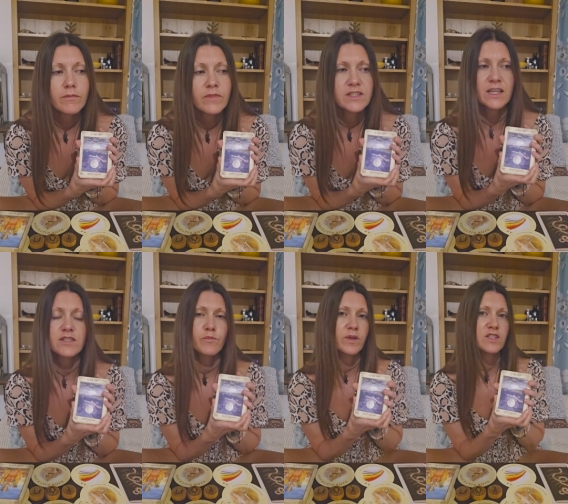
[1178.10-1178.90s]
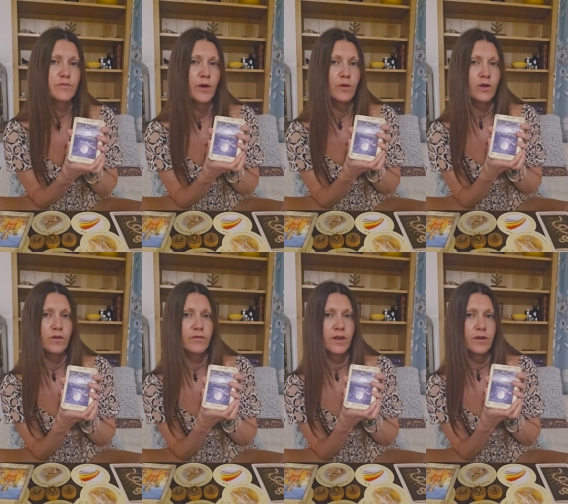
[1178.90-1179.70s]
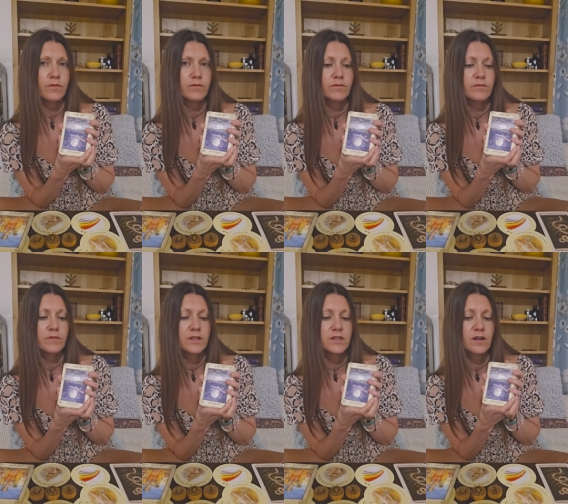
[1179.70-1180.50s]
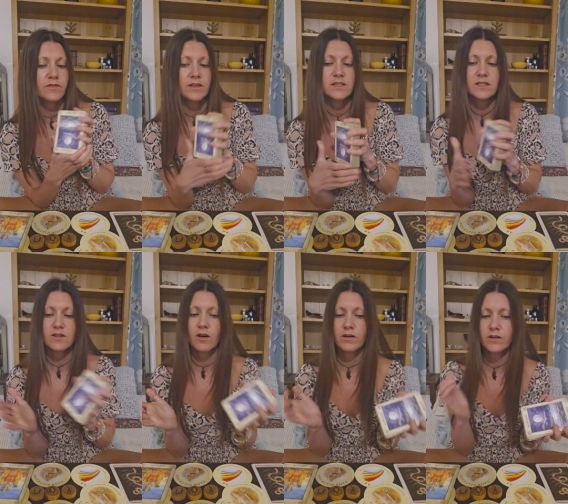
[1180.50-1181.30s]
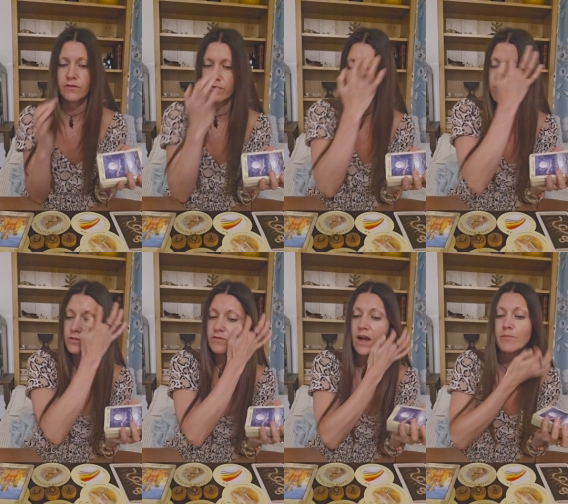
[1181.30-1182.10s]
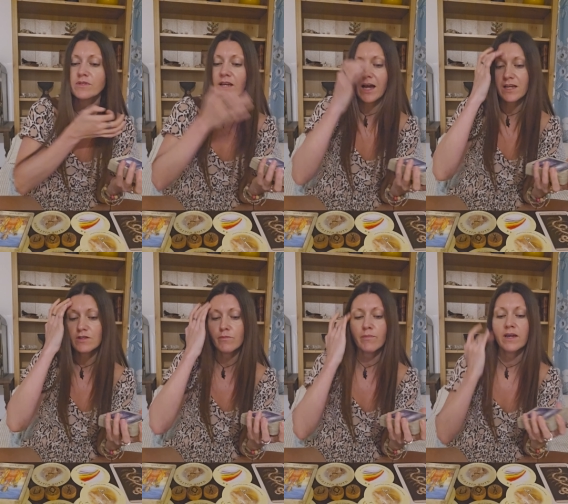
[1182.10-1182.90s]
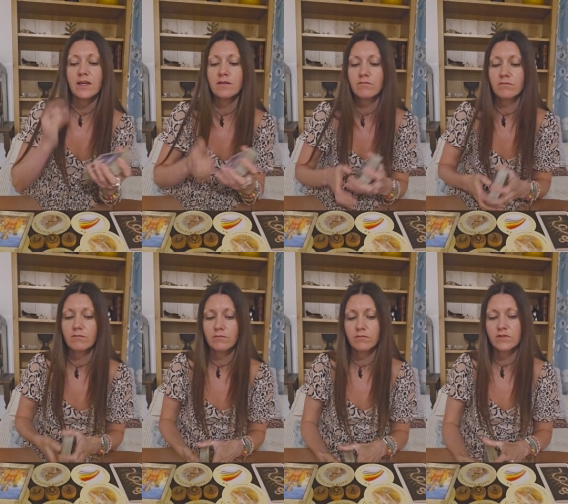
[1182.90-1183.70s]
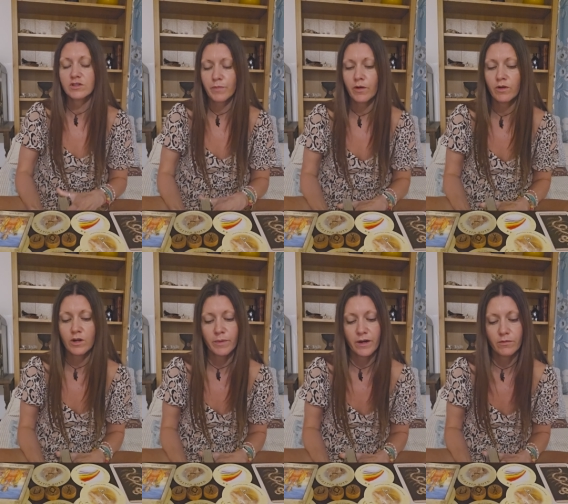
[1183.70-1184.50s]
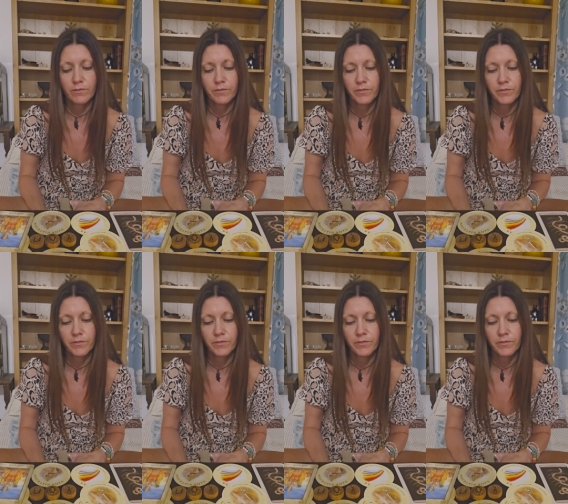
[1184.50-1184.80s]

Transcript: this hasn't been spoken of though. It's like this is kind of under wraps. It hasn't been spoken about.